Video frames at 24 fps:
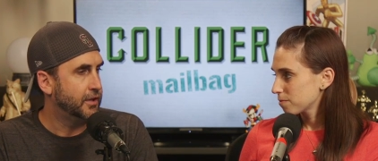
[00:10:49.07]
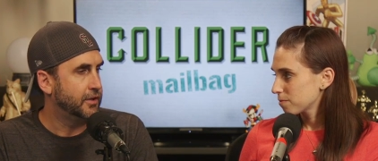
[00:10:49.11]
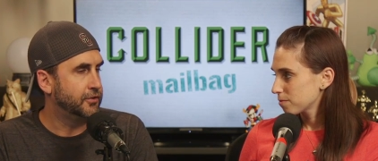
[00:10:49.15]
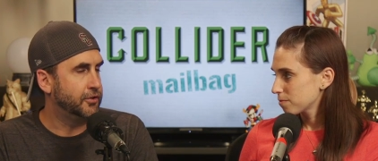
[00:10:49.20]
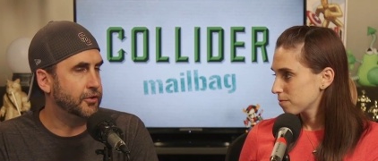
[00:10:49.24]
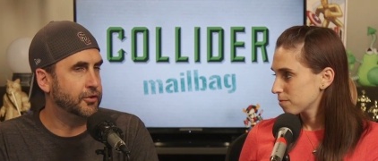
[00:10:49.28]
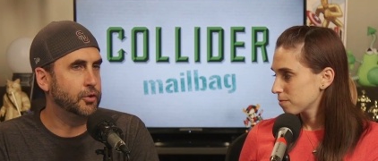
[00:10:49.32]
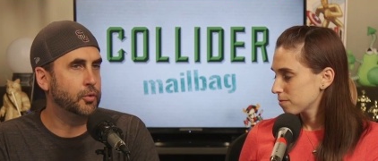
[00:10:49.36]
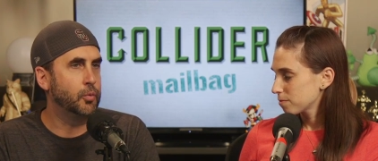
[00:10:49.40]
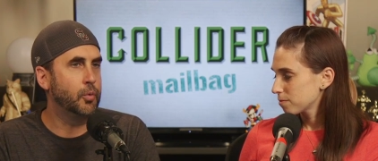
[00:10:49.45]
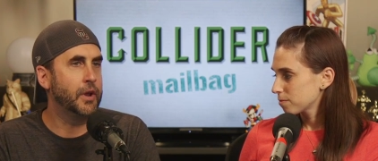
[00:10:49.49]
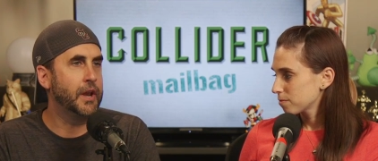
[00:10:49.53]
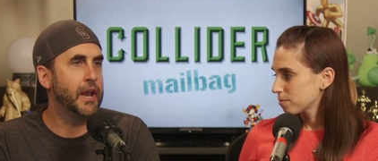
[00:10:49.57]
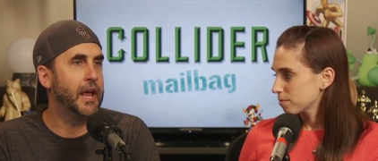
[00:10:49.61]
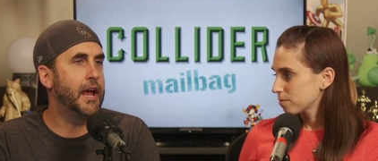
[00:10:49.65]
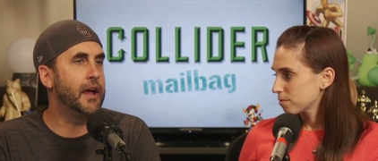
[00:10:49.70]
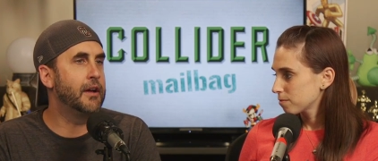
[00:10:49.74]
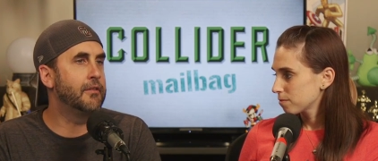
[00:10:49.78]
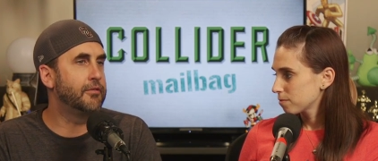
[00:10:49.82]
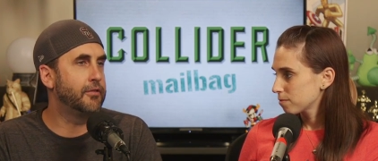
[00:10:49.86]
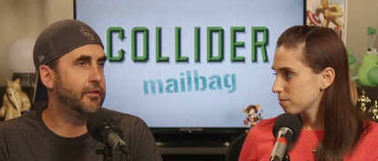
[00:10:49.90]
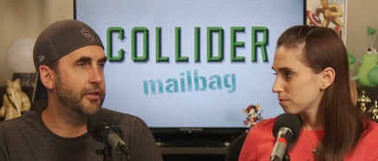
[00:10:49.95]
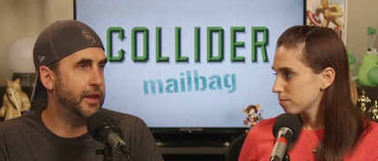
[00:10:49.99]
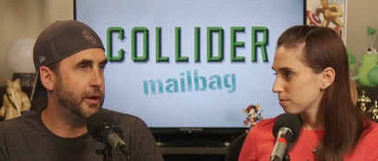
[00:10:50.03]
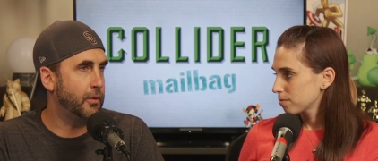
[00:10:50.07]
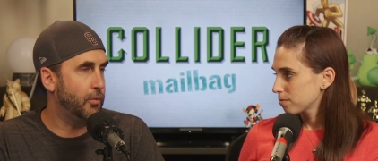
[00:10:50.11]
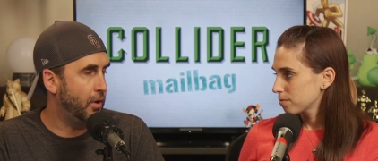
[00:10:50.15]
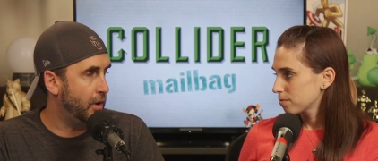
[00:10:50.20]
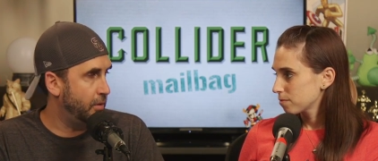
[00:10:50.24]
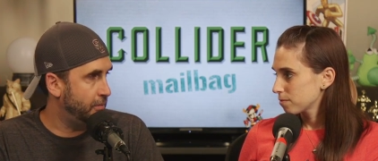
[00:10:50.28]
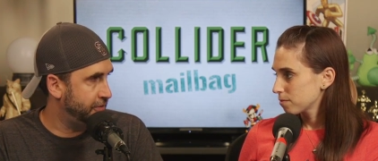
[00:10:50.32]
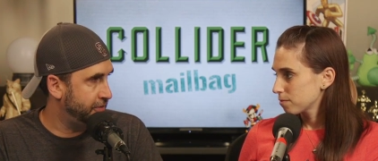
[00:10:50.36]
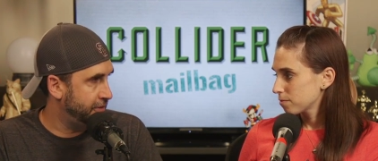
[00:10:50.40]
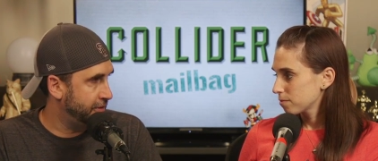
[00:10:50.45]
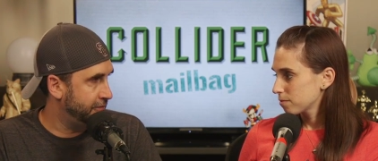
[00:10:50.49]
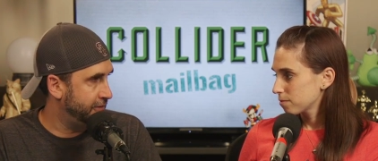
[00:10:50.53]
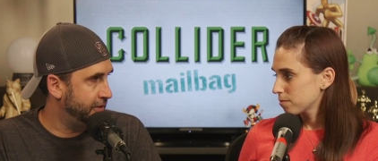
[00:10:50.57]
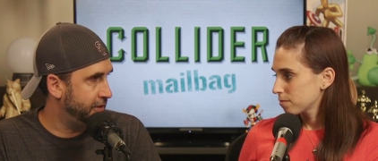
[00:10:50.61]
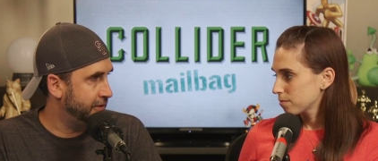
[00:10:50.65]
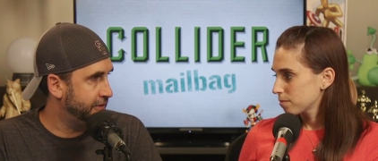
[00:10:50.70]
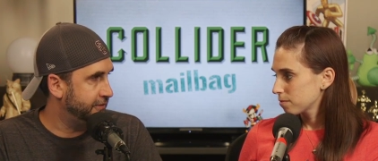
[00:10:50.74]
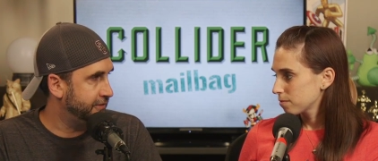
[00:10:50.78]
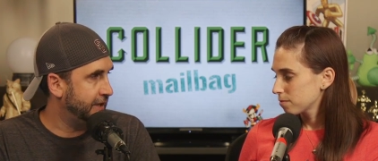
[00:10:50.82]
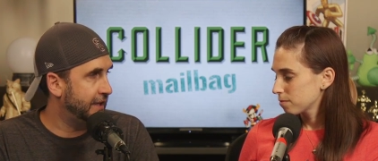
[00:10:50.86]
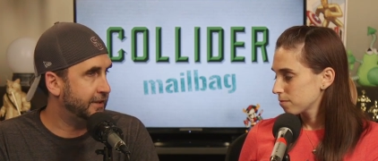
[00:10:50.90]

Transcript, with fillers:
Speaker 1: to do whatever they want with their villains?